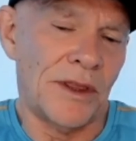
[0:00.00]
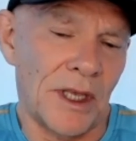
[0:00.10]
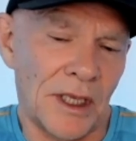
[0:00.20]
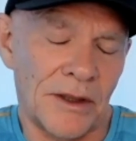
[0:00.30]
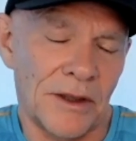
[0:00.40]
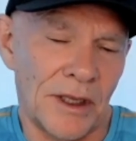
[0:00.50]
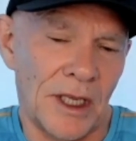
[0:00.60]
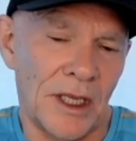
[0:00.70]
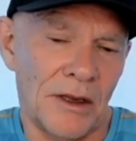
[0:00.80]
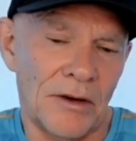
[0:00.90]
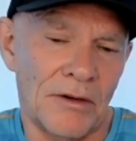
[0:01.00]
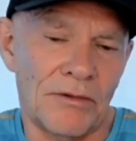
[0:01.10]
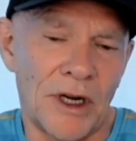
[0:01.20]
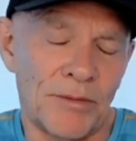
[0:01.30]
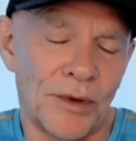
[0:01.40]
think the
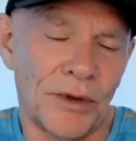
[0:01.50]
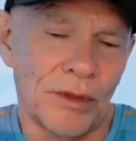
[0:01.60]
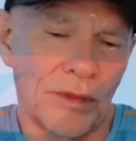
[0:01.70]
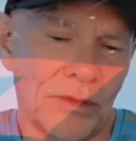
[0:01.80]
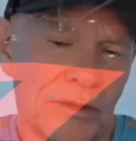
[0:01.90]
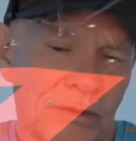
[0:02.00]
Red Bull